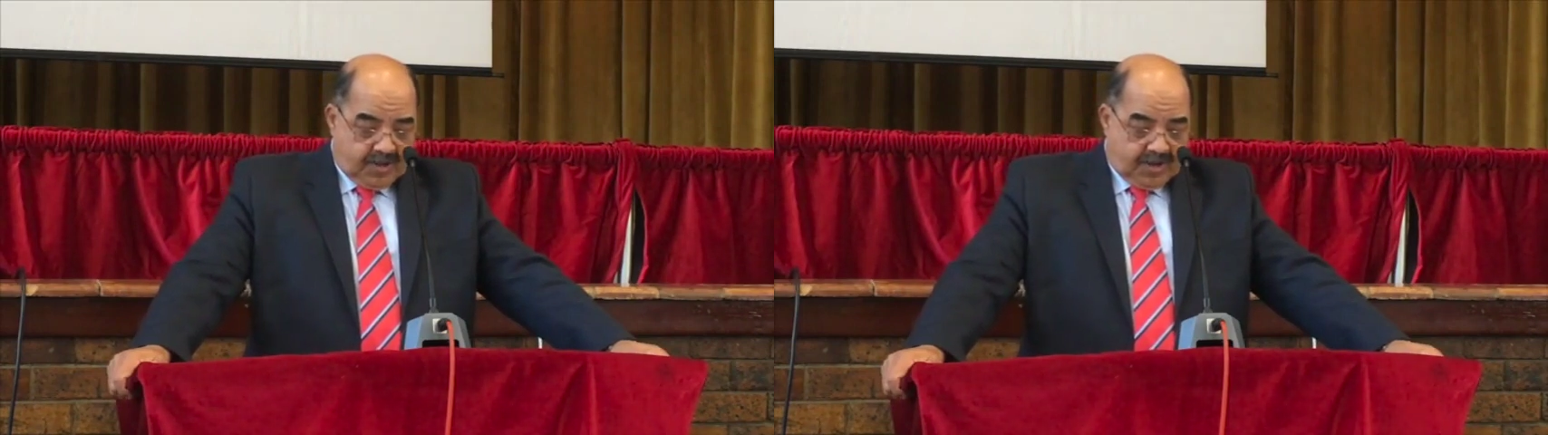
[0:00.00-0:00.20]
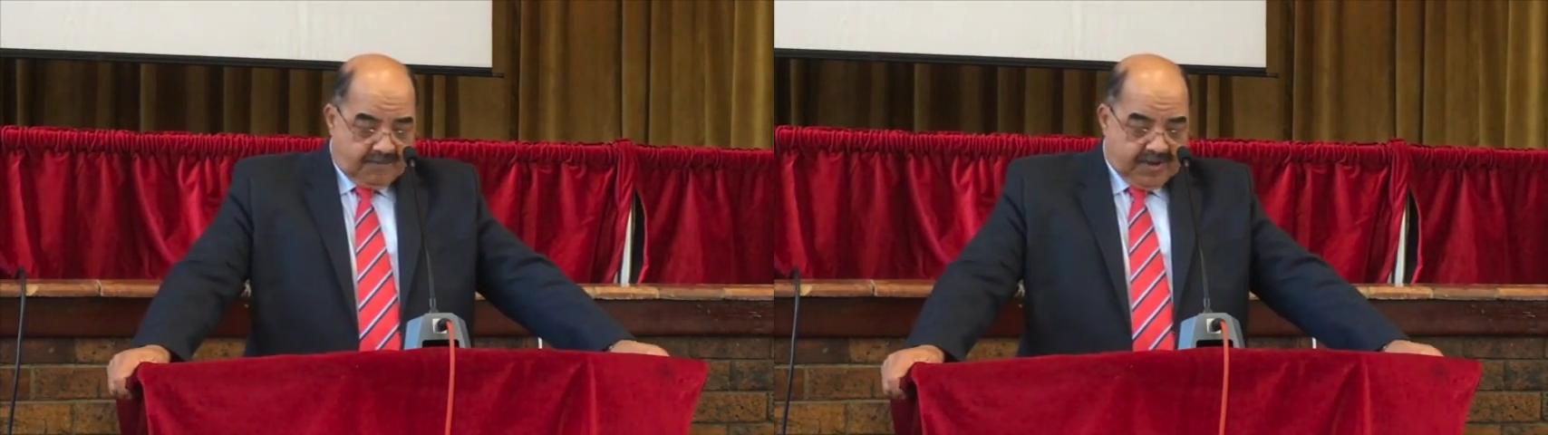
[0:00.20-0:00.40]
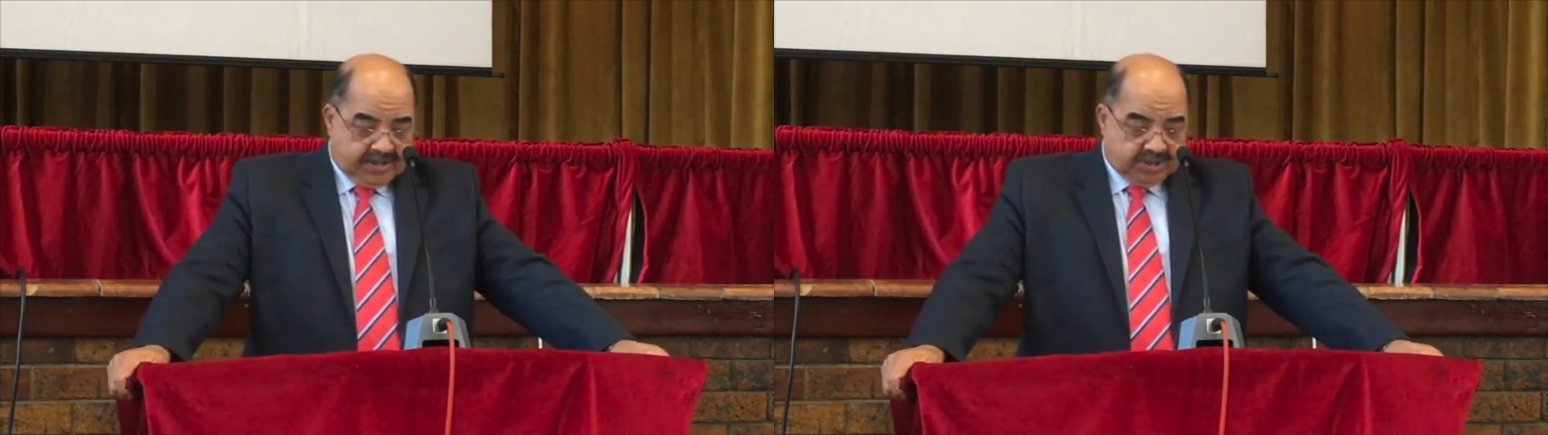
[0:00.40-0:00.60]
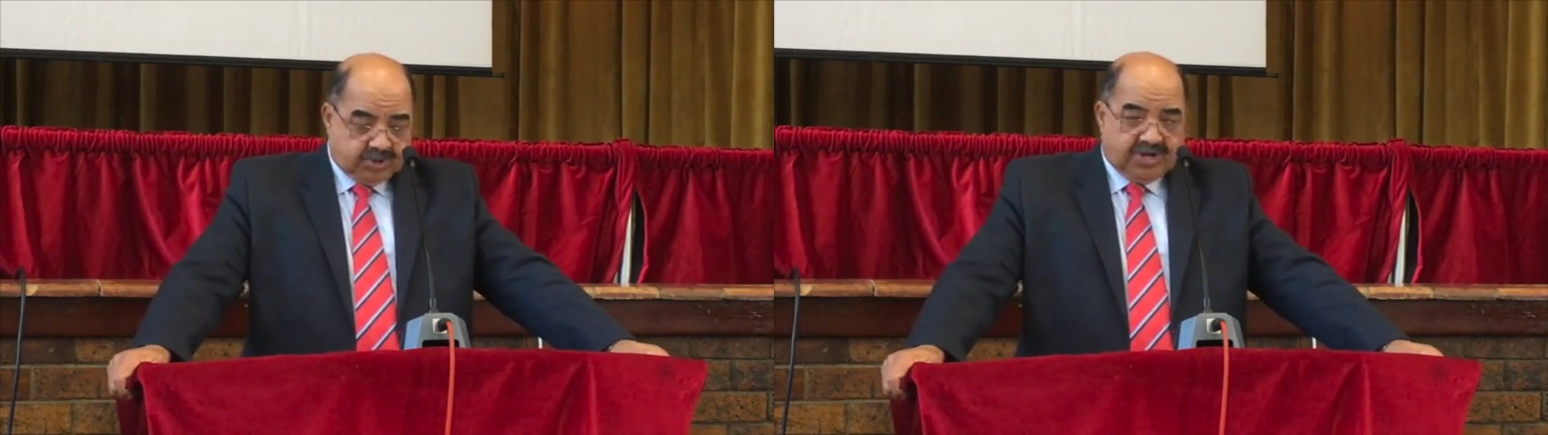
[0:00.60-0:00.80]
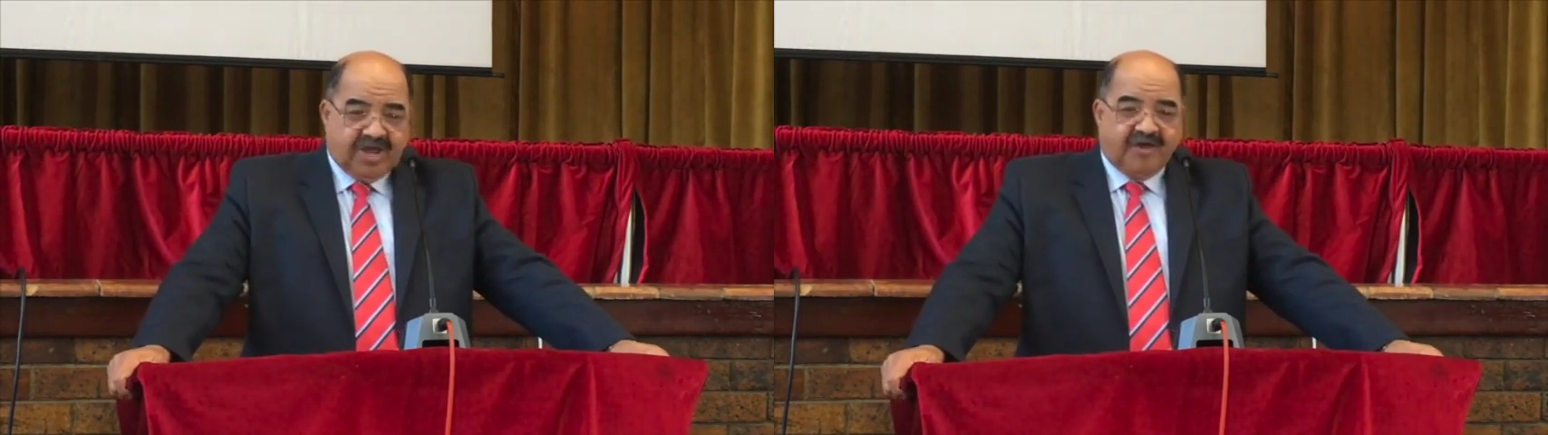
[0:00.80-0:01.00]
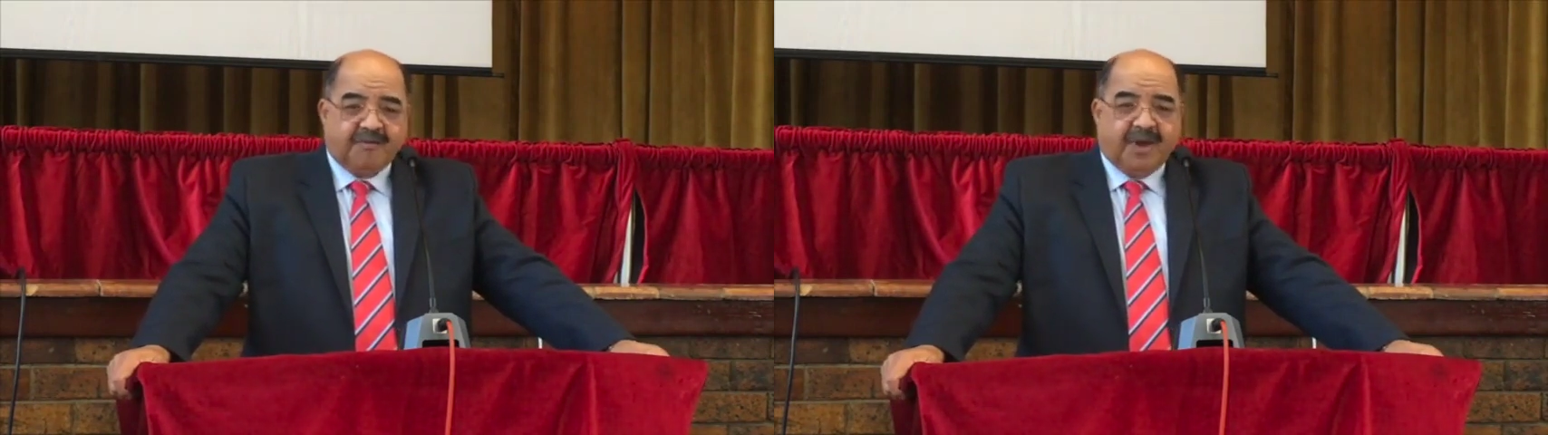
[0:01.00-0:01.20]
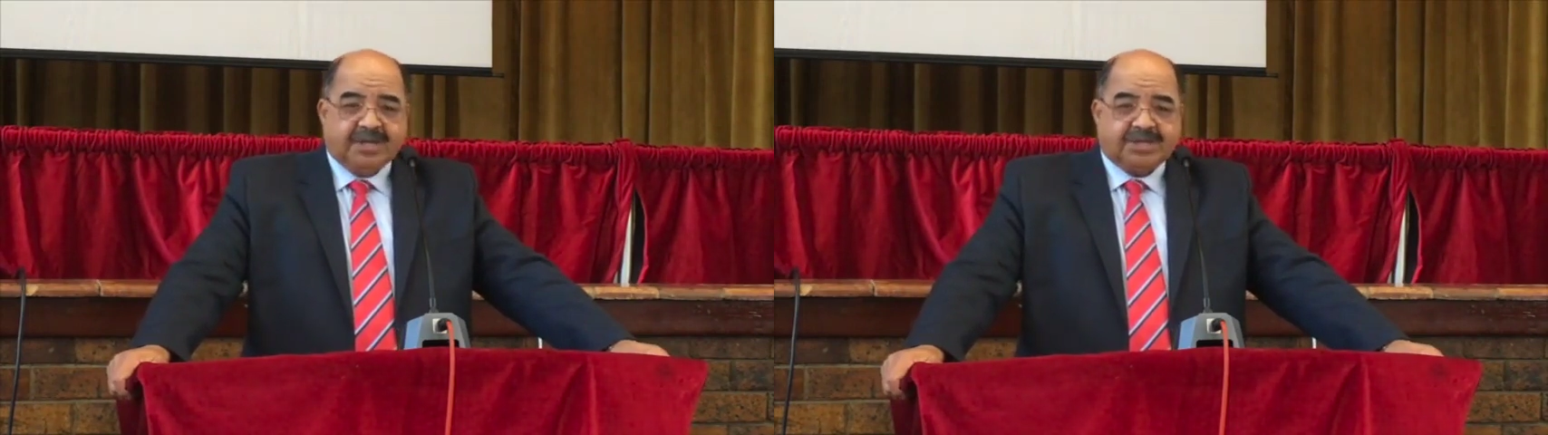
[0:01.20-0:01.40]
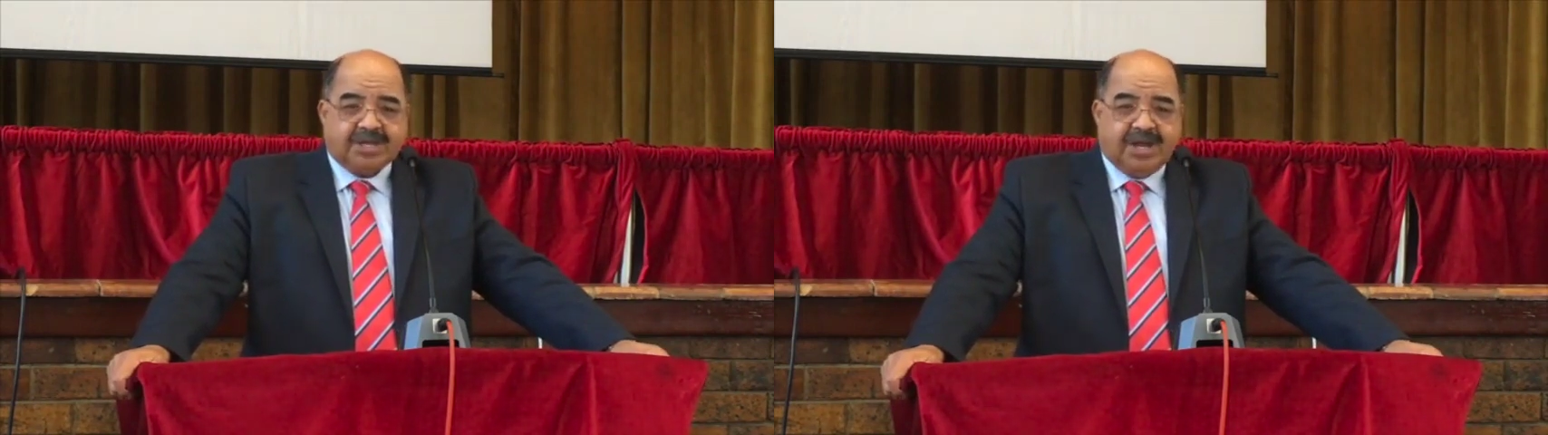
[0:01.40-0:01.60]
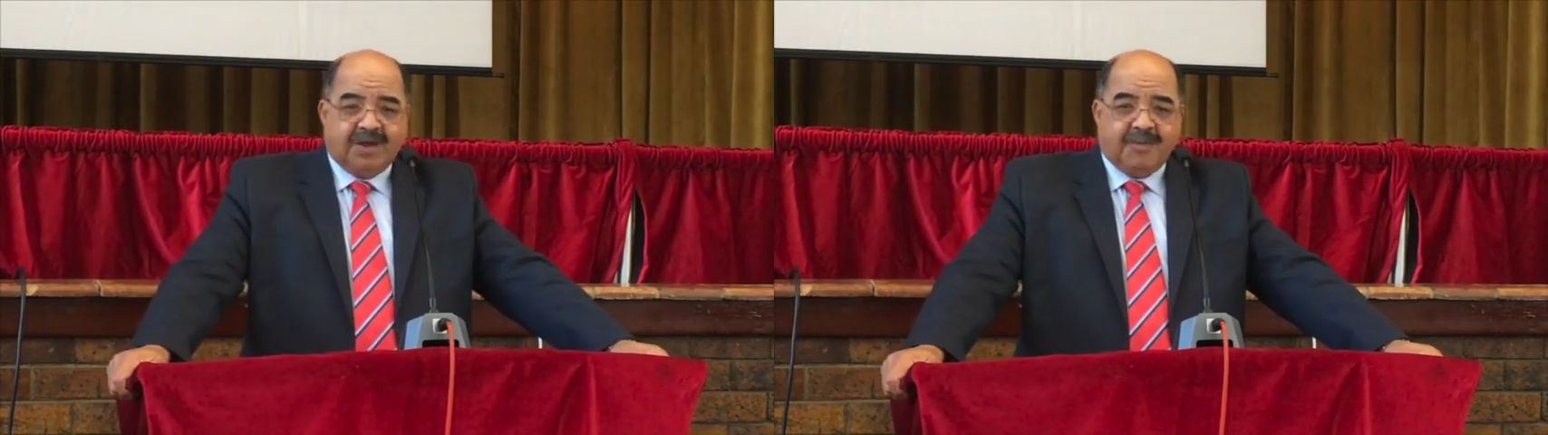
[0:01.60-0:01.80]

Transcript: I might as well have my say,